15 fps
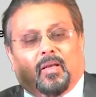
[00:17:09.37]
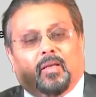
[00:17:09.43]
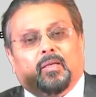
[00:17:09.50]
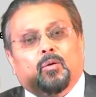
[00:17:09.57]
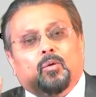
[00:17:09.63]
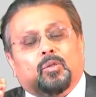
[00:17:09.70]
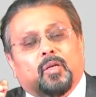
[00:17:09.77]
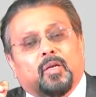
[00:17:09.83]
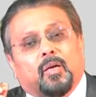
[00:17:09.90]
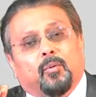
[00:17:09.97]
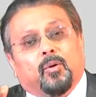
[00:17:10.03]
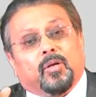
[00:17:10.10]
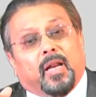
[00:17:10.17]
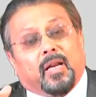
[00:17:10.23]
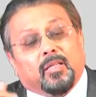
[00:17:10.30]
You think
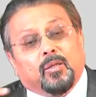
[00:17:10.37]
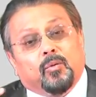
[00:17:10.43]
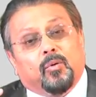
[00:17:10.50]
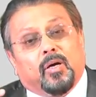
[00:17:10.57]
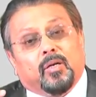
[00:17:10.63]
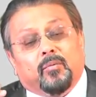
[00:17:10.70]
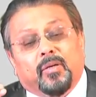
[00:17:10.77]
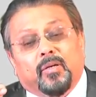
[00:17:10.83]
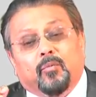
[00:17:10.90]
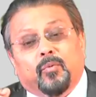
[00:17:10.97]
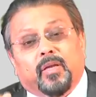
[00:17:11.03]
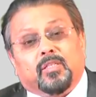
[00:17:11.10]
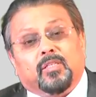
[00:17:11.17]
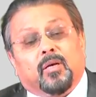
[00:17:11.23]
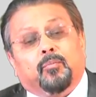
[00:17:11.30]
about another one in
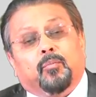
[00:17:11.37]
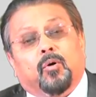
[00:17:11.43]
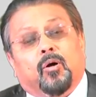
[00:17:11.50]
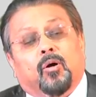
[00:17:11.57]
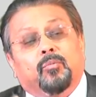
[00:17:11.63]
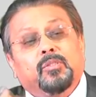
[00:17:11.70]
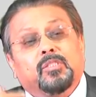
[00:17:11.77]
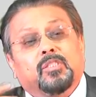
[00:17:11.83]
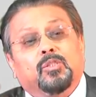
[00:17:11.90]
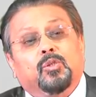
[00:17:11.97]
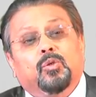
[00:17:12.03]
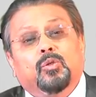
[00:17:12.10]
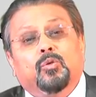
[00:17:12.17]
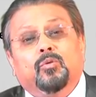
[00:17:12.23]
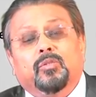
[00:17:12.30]
which opposite to
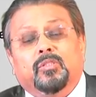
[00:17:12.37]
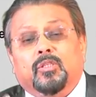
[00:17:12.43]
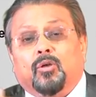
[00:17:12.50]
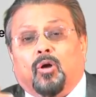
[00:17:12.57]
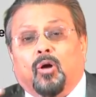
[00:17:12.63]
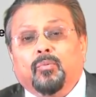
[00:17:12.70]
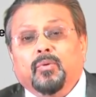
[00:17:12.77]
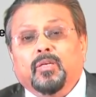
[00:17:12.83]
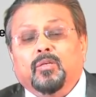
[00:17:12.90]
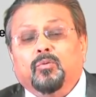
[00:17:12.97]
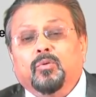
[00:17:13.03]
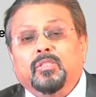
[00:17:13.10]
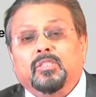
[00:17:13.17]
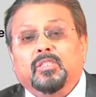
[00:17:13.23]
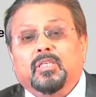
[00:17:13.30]
you is an opponent
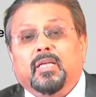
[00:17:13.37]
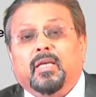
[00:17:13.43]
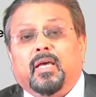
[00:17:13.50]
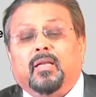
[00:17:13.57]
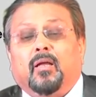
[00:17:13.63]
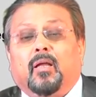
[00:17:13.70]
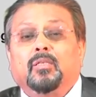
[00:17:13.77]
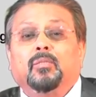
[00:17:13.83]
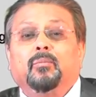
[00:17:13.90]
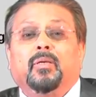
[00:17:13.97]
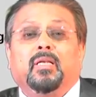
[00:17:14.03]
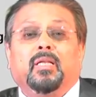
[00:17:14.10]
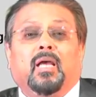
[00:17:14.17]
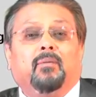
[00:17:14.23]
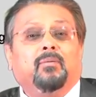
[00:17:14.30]
who is sitting and
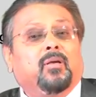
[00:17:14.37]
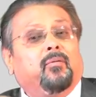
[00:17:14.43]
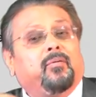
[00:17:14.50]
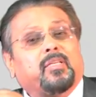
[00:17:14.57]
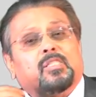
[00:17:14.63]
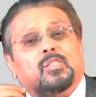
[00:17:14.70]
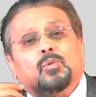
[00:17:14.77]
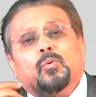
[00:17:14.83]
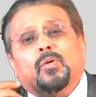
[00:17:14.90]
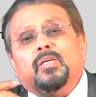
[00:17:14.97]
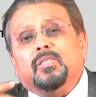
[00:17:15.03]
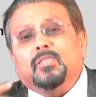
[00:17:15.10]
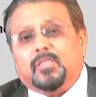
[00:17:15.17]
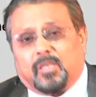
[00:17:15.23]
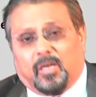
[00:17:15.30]
ultimately having a very
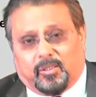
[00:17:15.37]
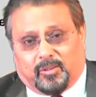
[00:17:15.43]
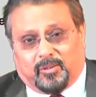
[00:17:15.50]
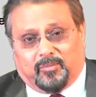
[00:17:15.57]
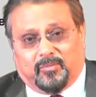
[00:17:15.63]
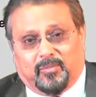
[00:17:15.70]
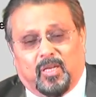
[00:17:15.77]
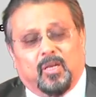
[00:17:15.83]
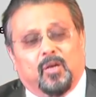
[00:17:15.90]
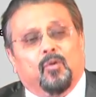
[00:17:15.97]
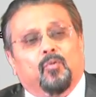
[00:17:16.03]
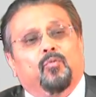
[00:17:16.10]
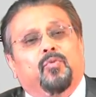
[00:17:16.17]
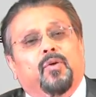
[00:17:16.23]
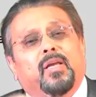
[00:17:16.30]
sweet discussion,
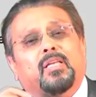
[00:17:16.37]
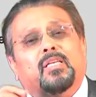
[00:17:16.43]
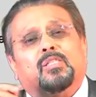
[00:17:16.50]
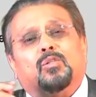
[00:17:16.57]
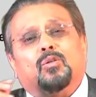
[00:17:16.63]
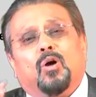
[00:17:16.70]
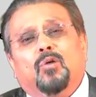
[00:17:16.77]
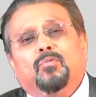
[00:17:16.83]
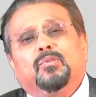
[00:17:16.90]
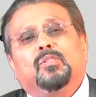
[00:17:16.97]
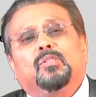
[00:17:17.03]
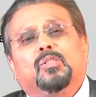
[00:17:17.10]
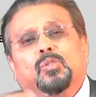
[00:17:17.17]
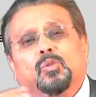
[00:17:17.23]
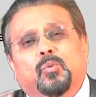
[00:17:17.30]
very soft,
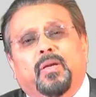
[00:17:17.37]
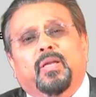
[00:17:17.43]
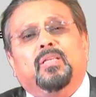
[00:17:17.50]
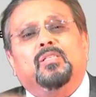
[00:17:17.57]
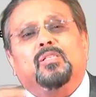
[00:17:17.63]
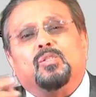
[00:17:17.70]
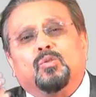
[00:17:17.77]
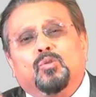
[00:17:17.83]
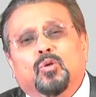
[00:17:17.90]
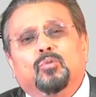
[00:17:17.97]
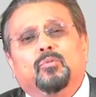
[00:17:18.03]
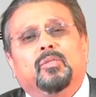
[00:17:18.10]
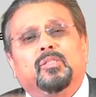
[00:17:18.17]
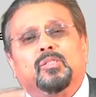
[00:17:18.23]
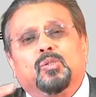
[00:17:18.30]
sweet,
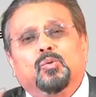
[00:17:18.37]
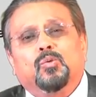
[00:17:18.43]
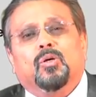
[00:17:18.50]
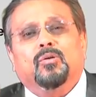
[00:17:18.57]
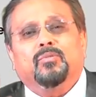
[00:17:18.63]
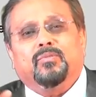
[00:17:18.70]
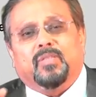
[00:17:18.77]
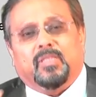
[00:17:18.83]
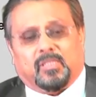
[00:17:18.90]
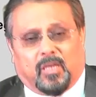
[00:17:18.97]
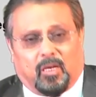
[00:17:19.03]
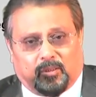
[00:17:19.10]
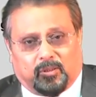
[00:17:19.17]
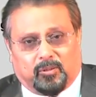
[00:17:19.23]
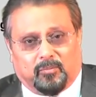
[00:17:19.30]
sober, suave
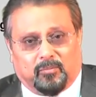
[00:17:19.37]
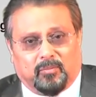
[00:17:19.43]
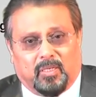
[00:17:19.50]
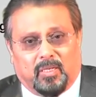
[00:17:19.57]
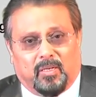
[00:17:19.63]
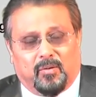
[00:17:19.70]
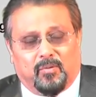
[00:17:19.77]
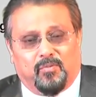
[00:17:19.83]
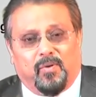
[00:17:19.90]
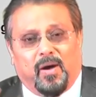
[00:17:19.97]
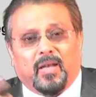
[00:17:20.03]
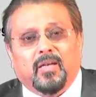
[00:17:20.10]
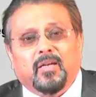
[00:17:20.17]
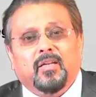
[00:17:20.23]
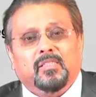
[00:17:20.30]
discussion,
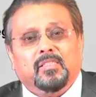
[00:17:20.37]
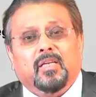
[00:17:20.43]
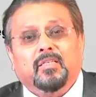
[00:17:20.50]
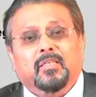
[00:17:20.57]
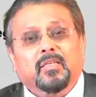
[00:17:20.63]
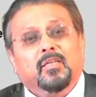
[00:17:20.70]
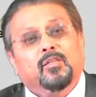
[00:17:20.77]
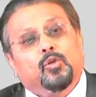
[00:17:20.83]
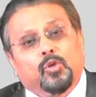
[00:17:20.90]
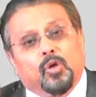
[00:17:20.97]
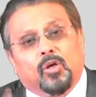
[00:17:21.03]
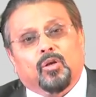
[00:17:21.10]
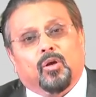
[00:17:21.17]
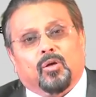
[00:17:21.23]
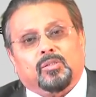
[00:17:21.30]
finally resulting into your
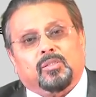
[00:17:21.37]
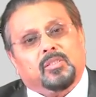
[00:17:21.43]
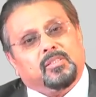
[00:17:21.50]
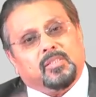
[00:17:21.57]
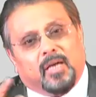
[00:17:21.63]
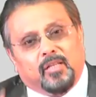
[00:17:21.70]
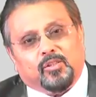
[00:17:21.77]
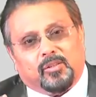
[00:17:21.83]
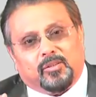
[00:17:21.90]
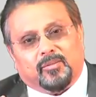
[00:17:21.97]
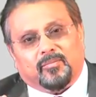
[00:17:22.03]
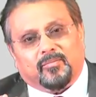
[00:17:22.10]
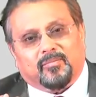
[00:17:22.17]
loss. Is a culture.